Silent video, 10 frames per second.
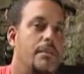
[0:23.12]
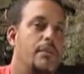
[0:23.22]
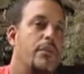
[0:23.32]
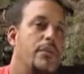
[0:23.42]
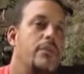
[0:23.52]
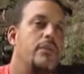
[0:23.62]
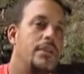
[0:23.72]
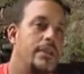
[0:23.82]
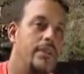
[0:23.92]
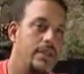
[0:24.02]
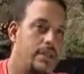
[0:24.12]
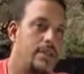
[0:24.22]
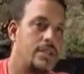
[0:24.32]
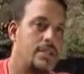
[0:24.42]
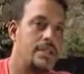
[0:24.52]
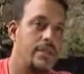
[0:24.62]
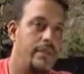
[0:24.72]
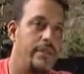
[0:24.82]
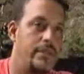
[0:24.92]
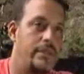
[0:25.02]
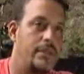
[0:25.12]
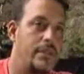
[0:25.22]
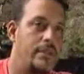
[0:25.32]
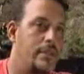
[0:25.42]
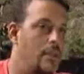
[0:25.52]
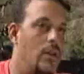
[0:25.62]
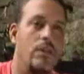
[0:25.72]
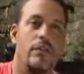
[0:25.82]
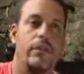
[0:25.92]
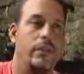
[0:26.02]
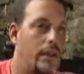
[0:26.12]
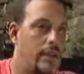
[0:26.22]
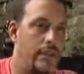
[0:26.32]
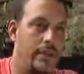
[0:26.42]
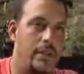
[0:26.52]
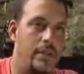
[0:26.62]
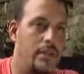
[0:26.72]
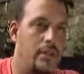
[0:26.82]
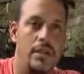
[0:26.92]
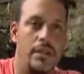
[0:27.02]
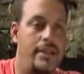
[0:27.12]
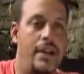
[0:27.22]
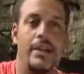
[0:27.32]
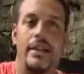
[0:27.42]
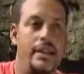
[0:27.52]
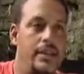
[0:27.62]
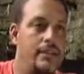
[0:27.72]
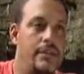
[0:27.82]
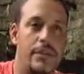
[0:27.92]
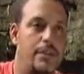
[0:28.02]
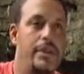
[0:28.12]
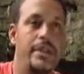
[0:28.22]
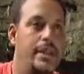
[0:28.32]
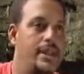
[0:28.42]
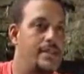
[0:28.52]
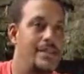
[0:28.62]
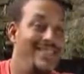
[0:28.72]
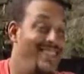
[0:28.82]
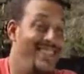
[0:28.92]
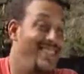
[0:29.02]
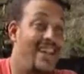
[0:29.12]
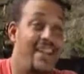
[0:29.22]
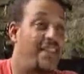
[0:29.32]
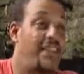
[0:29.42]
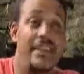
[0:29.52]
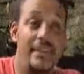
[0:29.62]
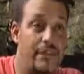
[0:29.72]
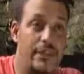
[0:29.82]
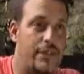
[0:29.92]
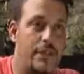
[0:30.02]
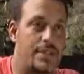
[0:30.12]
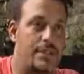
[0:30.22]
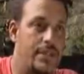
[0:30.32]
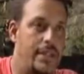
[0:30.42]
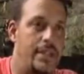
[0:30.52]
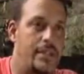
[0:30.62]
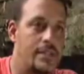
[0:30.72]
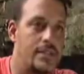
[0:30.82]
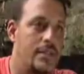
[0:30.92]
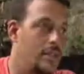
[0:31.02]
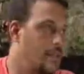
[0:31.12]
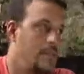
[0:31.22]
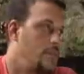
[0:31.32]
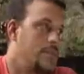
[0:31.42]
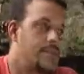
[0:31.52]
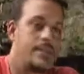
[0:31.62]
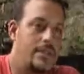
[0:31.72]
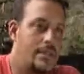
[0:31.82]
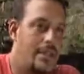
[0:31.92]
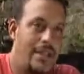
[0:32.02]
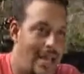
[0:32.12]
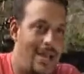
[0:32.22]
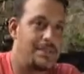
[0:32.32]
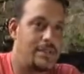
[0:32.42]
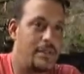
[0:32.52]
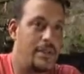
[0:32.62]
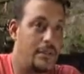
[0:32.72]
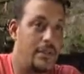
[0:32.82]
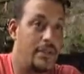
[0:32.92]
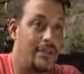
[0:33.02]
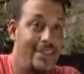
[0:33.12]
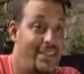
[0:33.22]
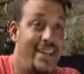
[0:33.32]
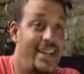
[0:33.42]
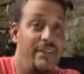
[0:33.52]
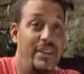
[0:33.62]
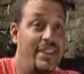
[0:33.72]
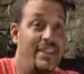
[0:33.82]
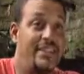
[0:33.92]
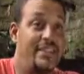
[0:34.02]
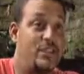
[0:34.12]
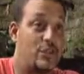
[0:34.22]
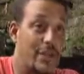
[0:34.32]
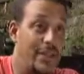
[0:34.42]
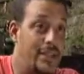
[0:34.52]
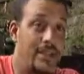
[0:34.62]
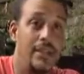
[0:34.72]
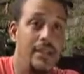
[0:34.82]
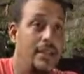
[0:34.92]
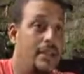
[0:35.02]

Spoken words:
brutal living conditions that we've endured are very real. Not eating for 3 days, not a thing for the first 3 days, was absolutely real. Not having anything to drink,